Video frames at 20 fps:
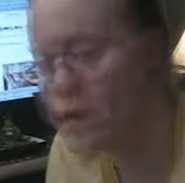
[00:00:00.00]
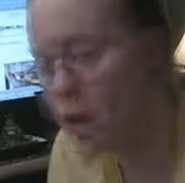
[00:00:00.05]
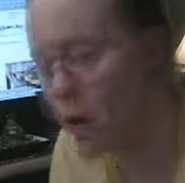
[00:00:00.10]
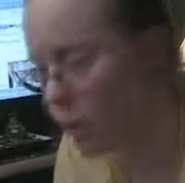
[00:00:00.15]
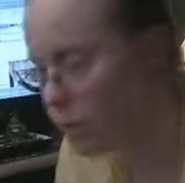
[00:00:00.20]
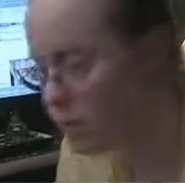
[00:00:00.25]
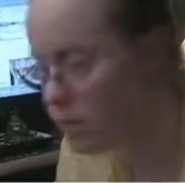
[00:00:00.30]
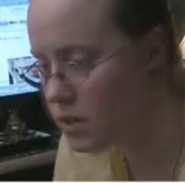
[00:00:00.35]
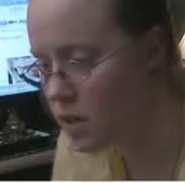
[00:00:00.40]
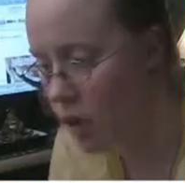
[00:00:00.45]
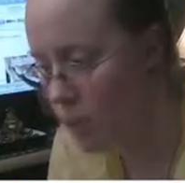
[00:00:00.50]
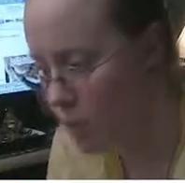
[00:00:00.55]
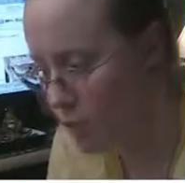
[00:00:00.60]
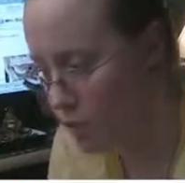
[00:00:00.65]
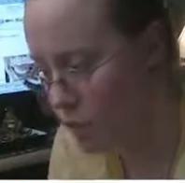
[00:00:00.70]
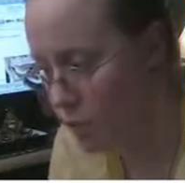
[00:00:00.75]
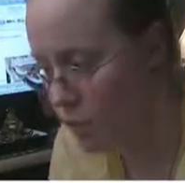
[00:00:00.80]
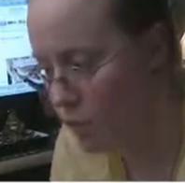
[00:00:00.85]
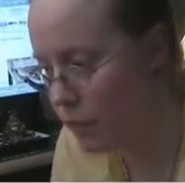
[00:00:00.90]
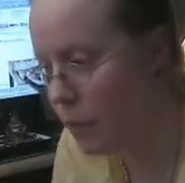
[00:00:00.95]
No one's
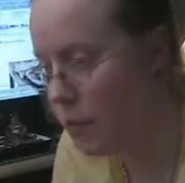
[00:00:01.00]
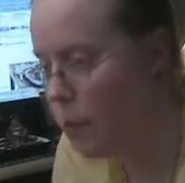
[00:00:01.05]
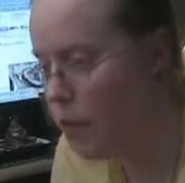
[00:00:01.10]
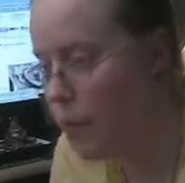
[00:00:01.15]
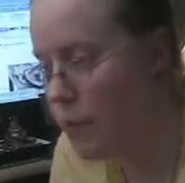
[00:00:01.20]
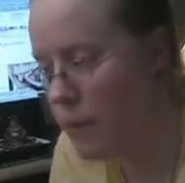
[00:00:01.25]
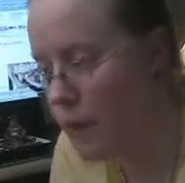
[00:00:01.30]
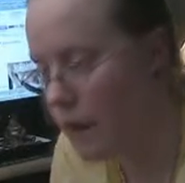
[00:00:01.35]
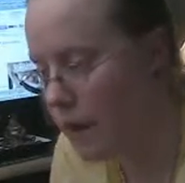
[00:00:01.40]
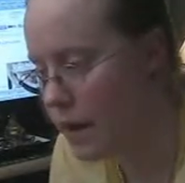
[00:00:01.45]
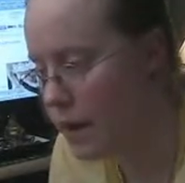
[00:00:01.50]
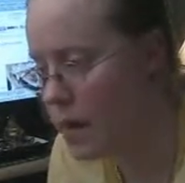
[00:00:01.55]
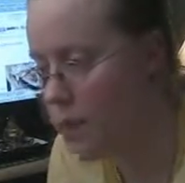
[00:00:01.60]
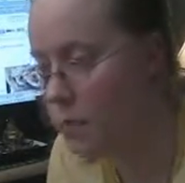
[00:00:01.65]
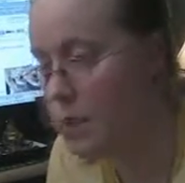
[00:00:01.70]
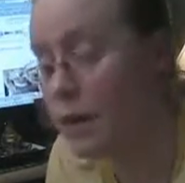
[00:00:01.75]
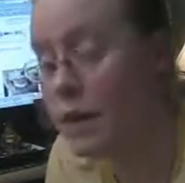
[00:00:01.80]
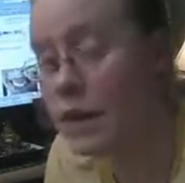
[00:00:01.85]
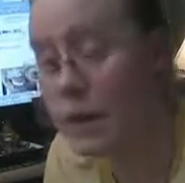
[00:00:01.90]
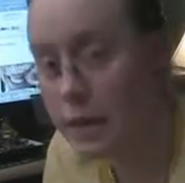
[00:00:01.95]
coming through. They want
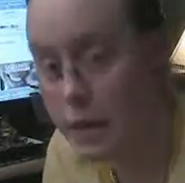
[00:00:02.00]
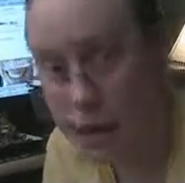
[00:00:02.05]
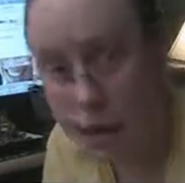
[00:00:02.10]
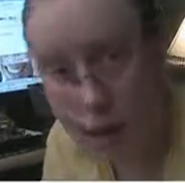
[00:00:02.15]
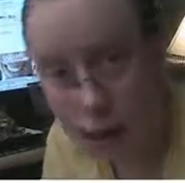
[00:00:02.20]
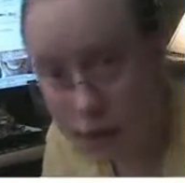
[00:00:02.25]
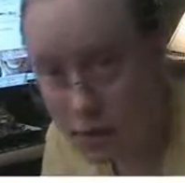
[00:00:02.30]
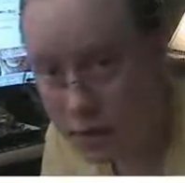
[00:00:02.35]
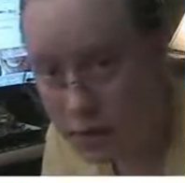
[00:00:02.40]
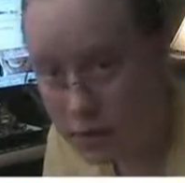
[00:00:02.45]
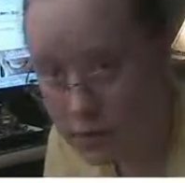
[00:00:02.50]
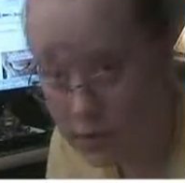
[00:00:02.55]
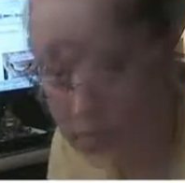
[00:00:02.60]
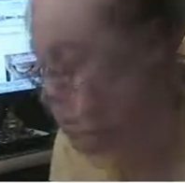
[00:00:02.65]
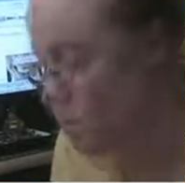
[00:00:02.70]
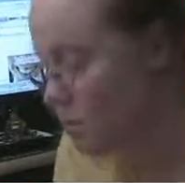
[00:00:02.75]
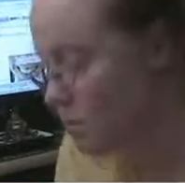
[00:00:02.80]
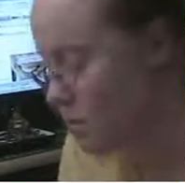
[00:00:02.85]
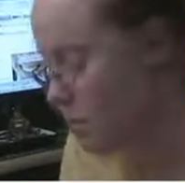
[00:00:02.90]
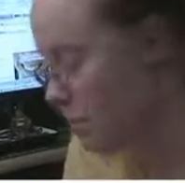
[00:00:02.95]
backup. They need an ambulance. A
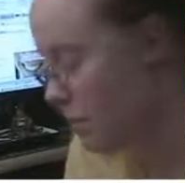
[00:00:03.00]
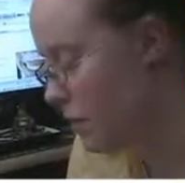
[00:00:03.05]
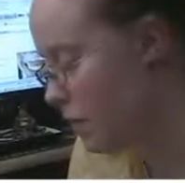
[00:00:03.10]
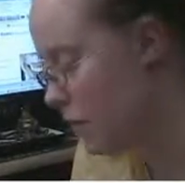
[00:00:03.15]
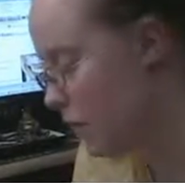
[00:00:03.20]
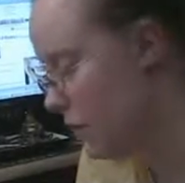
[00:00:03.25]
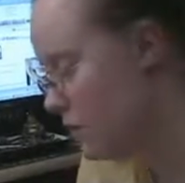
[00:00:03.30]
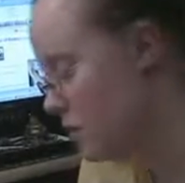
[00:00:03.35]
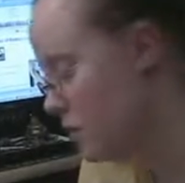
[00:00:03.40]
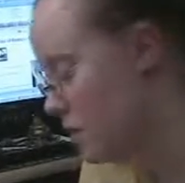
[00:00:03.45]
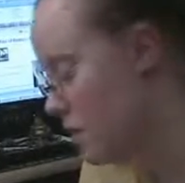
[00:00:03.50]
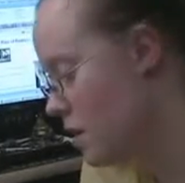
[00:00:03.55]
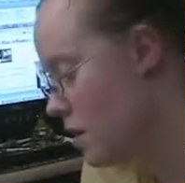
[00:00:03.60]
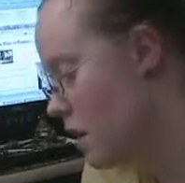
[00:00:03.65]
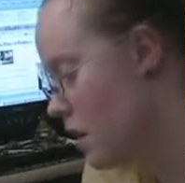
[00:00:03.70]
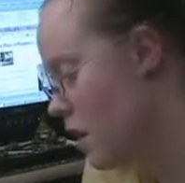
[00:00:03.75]
whole bunch of funness.